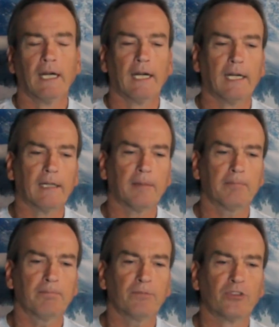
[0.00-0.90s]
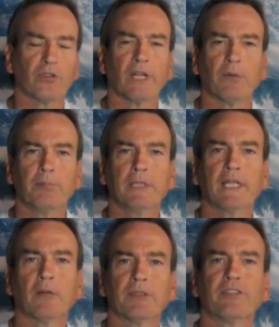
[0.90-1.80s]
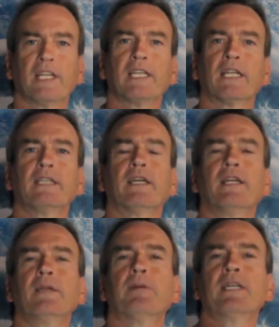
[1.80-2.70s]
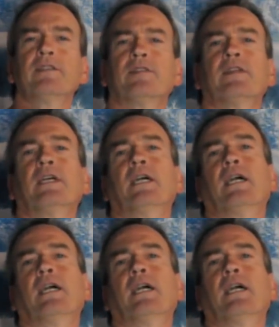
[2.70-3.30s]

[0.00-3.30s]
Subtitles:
So that would be our mistaken identity bites.